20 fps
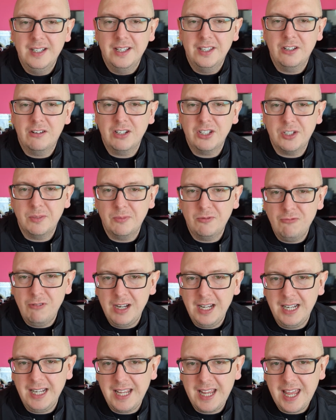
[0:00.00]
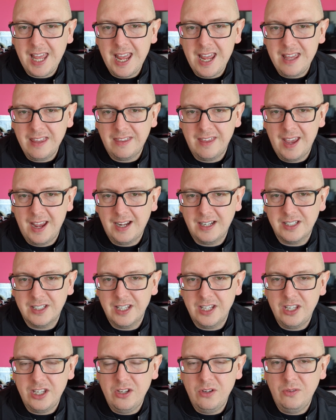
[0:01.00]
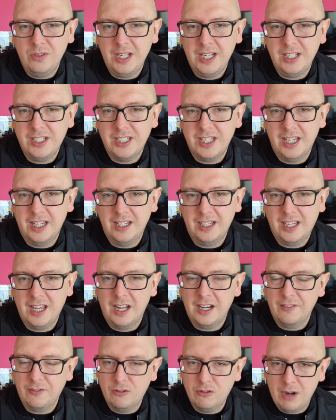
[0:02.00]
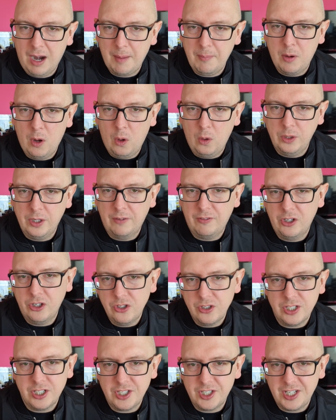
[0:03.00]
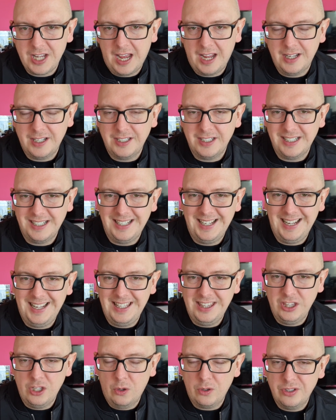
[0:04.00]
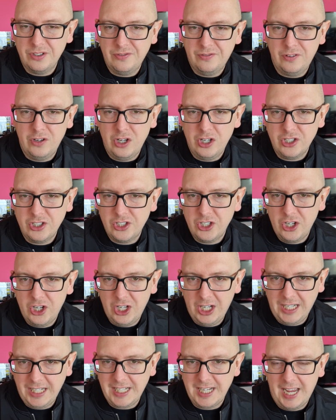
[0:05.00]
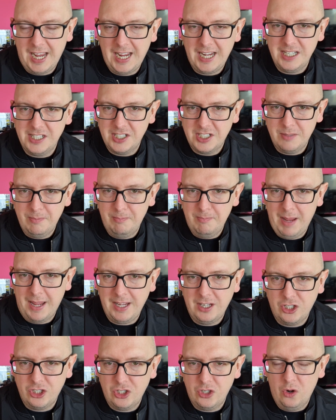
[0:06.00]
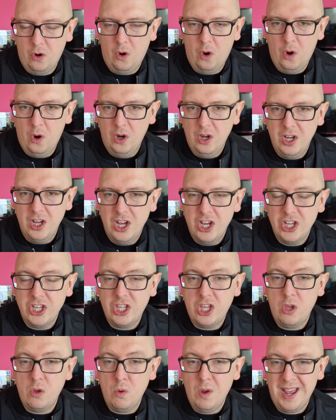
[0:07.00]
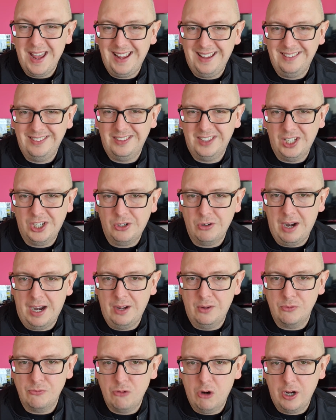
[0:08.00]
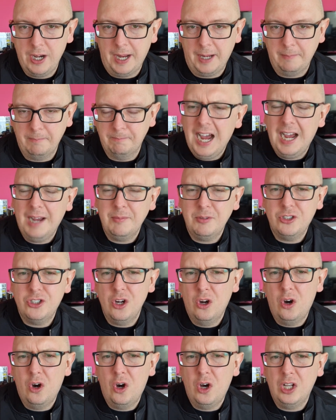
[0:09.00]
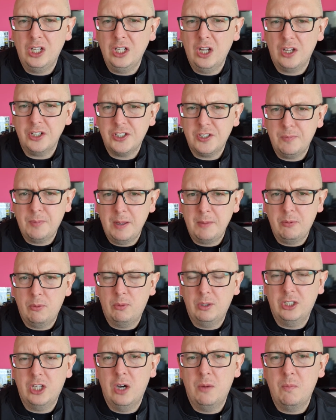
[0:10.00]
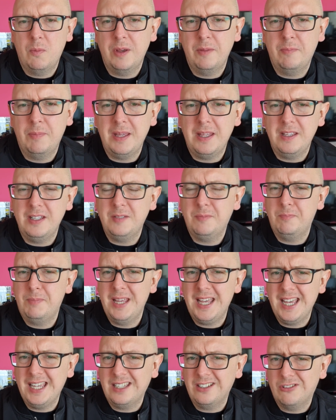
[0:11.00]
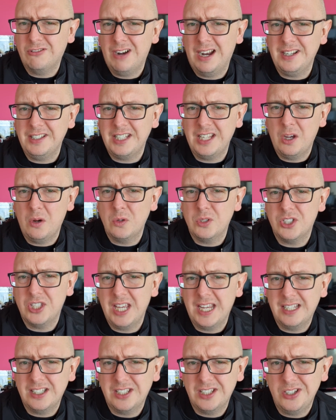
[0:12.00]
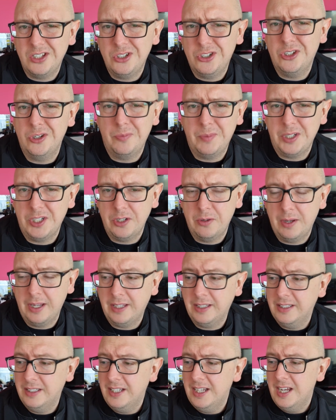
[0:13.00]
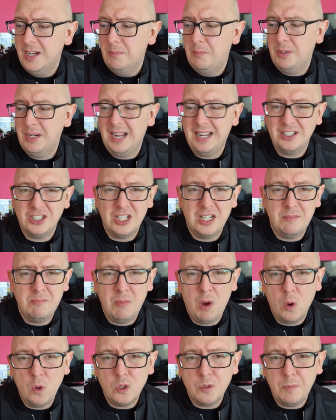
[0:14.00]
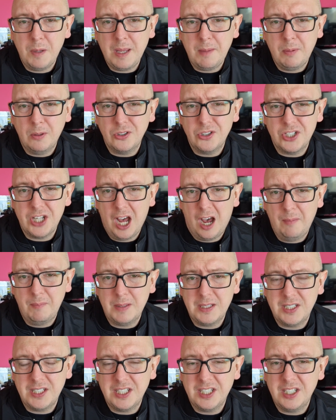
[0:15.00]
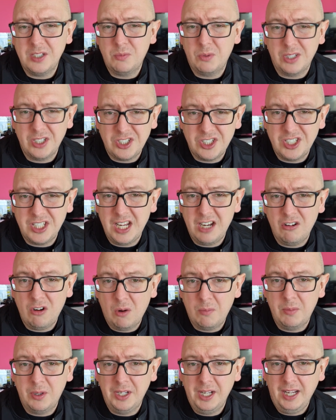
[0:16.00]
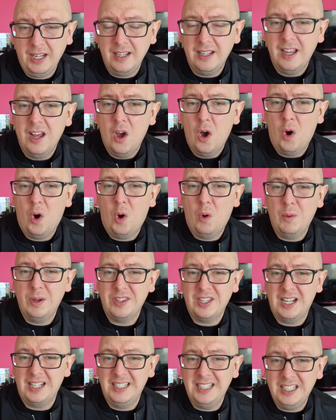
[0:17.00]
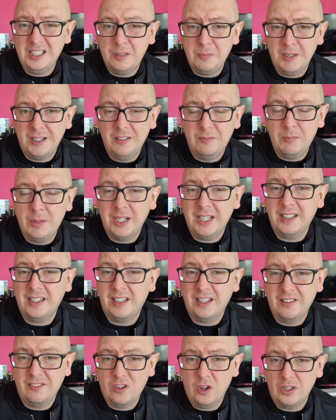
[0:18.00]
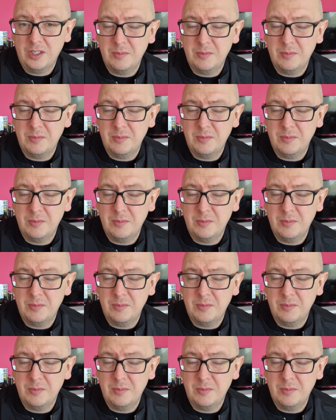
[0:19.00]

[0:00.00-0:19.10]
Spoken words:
there are some really key things that you need to kind of grab hold of and understand in those first early days to make sure you hit the ground running. I'm sure lots of people will come with these big, grandiose things that you should be doing, but actually most people start businesses with zero money or with a little bit of money that they've got